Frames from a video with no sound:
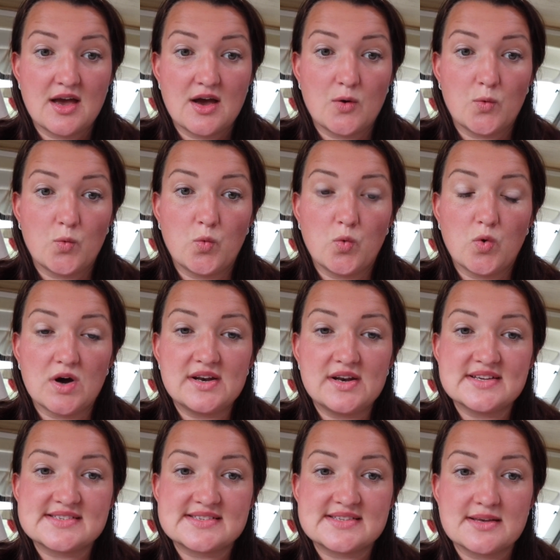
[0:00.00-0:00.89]
what
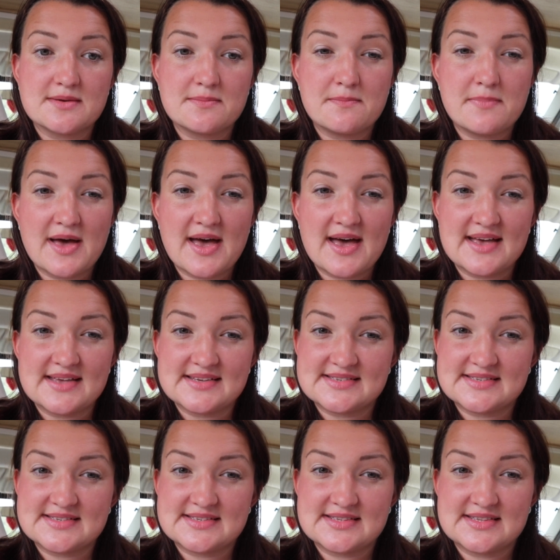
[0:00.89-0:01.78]
is the
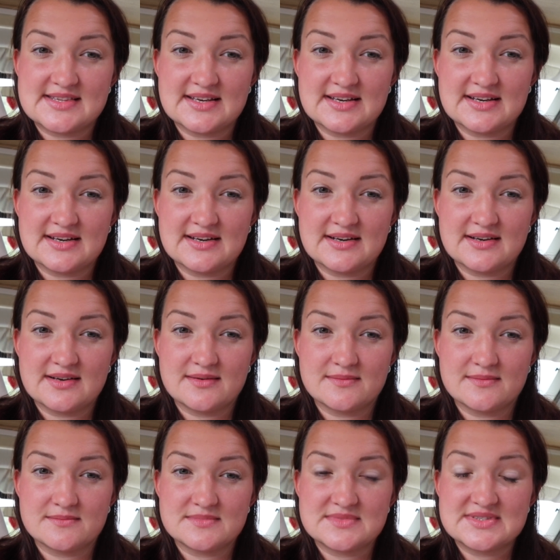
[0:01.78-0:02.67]
best
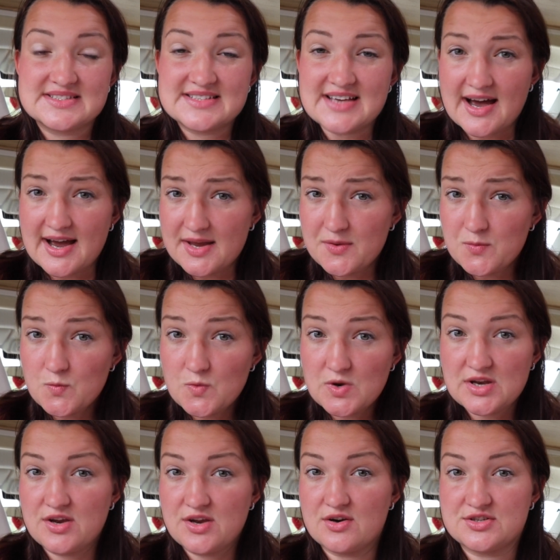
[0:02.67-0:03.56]
time
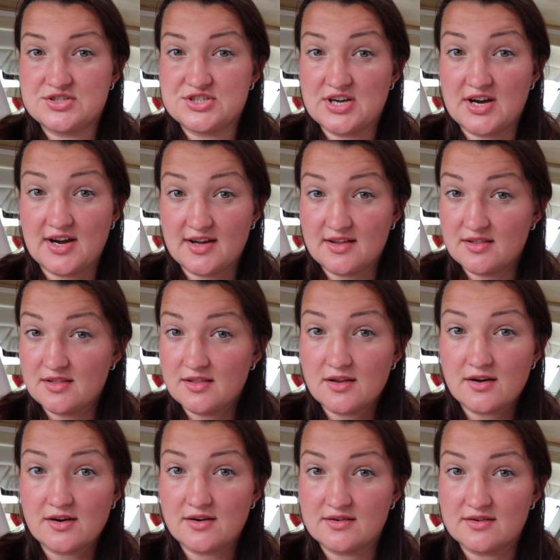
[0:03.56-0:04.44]
when your child
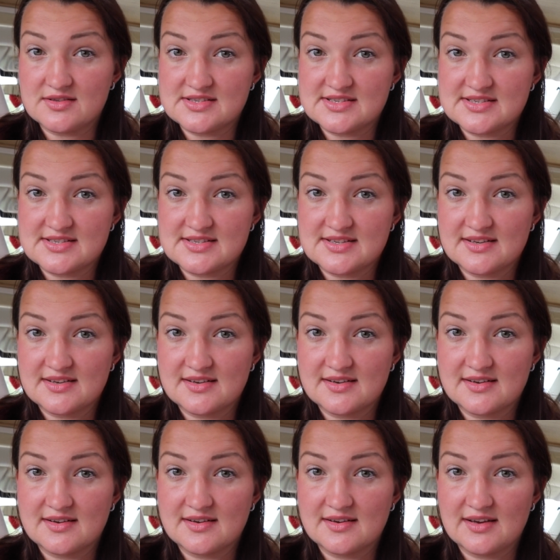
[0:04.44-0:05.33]
learns.
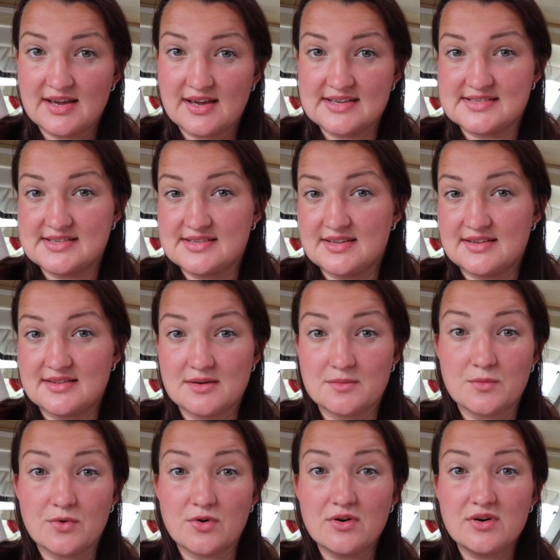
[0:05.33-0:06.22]
Is it in the
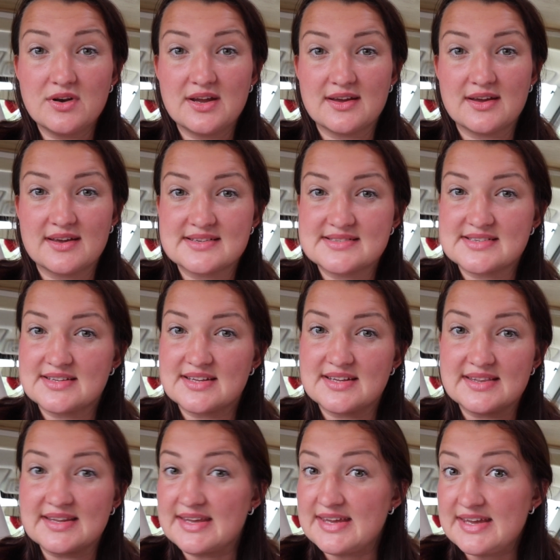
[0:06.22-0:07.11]
morning? Is it
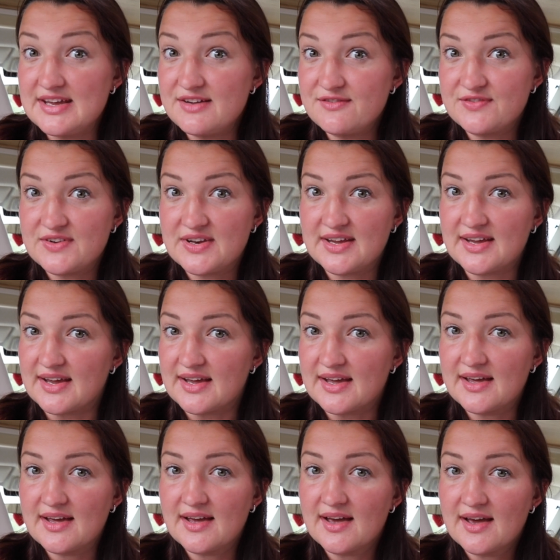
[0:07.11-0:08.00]
in the evening?
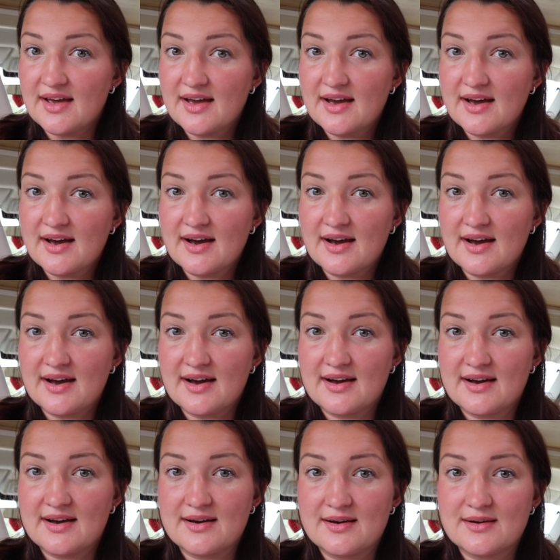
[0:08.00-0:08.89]

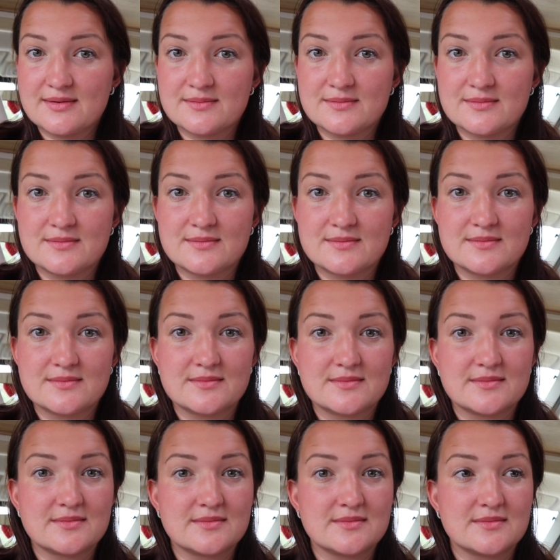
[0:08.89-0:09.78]

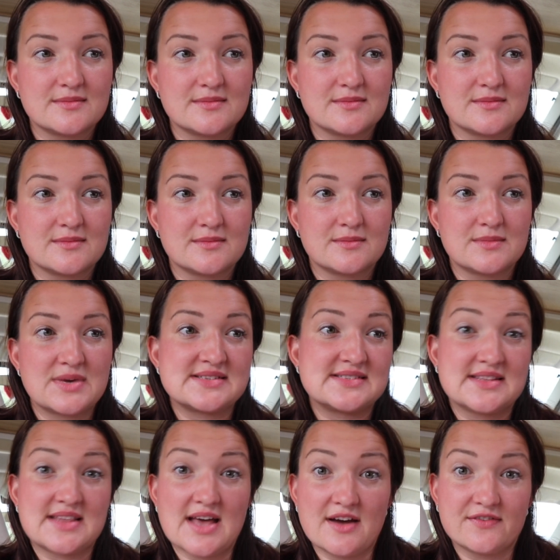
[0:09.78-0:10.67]
Is
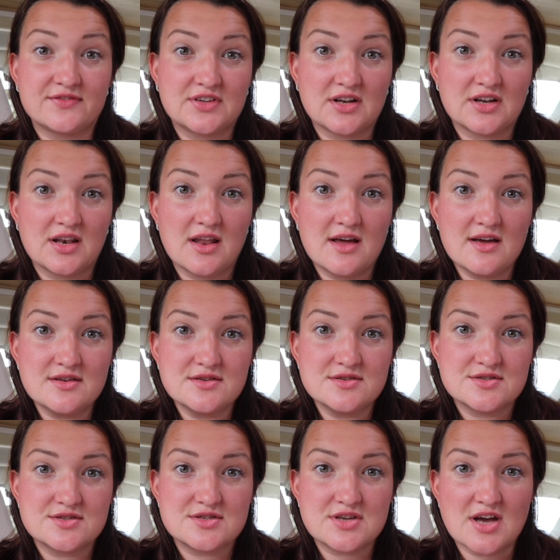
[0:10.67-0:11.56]
it after
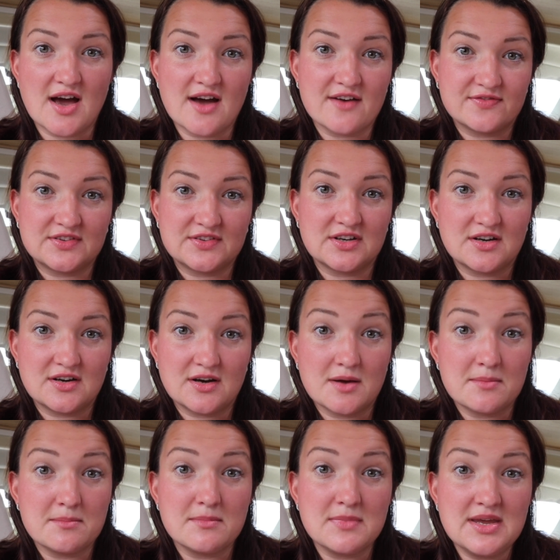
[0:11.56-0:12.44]
lunch, after
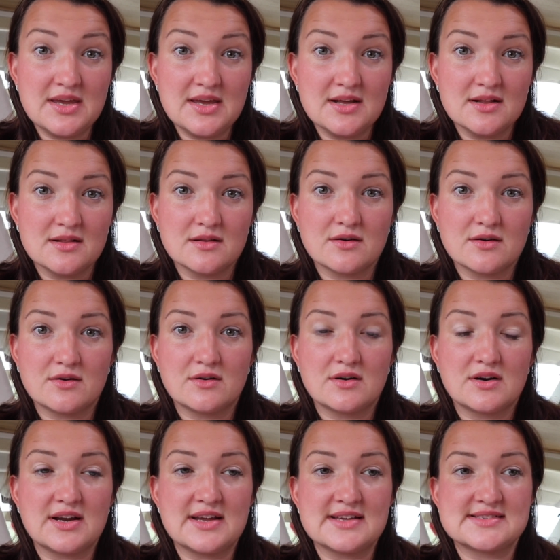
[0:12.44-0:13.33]
a meal,
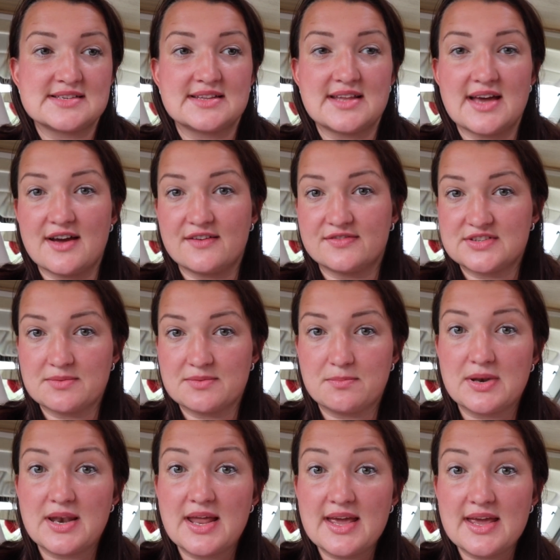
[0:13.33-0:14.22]
or is it after
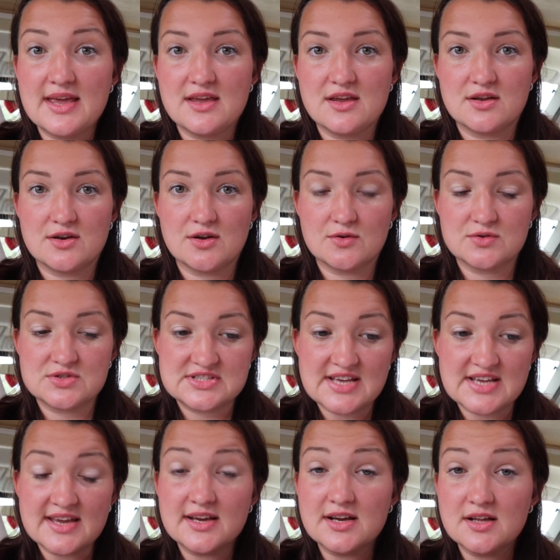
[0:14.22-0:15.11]
play?
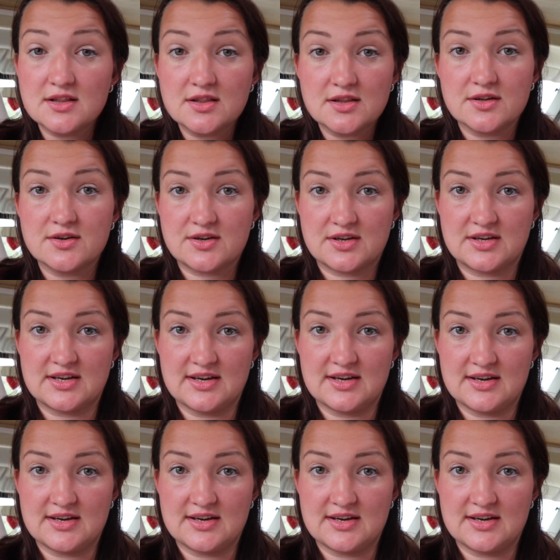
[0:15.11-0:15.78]
Take a look